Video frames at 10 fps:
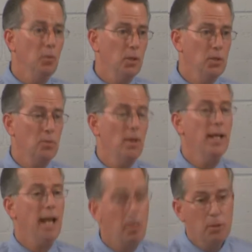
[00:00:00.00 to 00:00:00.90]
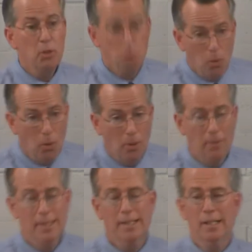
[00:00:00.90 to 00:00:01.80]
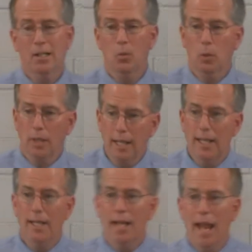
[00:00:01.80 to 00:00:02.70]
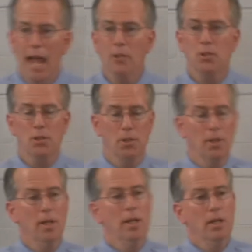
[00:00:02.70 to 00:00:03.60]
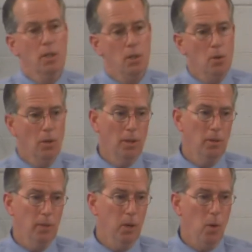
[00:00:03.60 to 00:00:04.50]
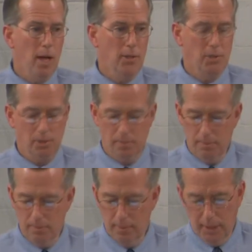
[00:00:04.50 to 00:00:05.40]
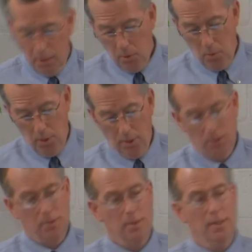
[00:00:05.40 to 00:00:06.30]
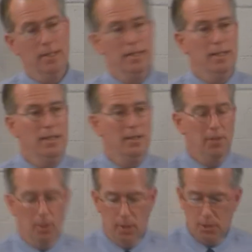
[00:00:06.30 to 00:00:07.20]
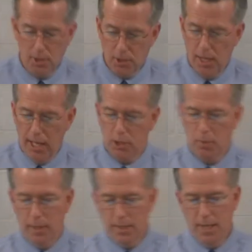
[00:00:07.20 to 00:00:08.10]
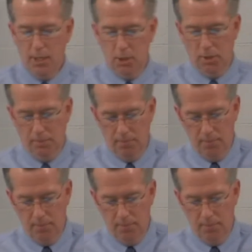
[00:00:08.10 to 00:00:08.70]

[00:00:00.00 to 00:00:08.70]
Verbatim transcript: and what is right? How much more will he answer your requests? In other words, there is this expectation